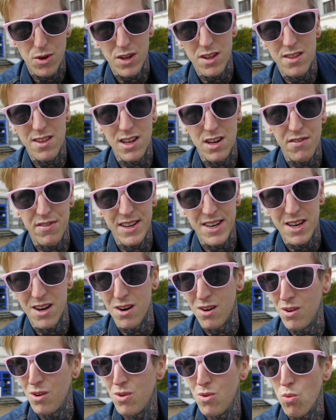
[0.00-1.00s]
You can see the
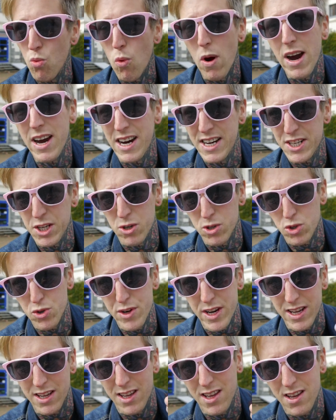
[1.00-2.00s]
video why I don't
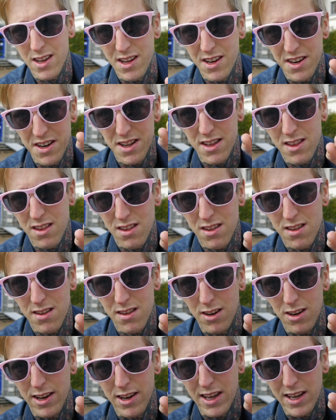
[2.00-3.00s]
drink in this
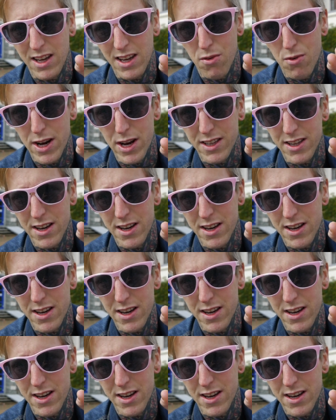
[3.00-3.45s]
link right